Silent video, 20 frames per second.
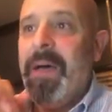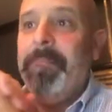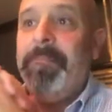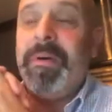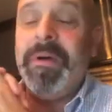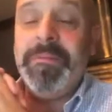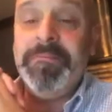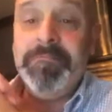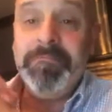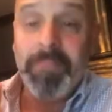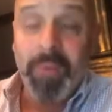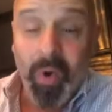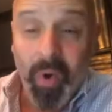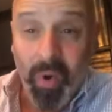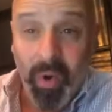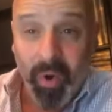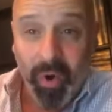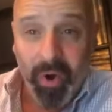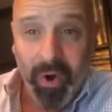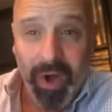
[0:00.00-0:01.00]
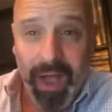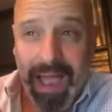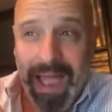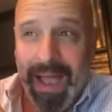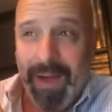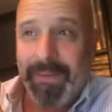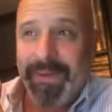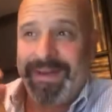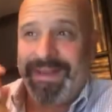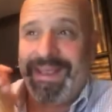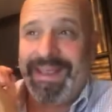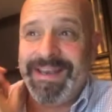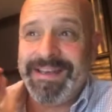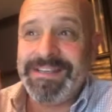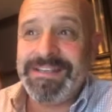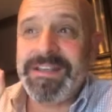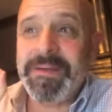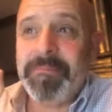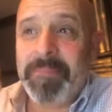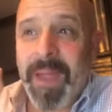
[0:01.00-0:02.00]
but more how it
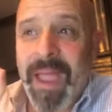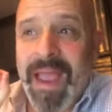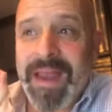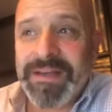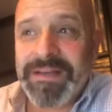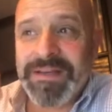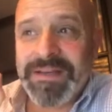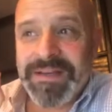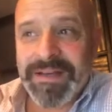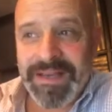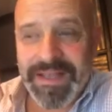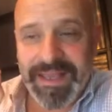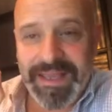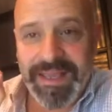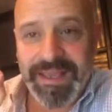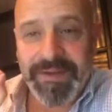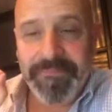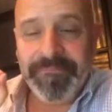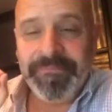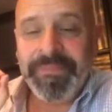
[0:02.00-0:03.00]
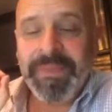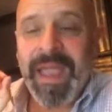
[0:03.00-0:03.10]
independently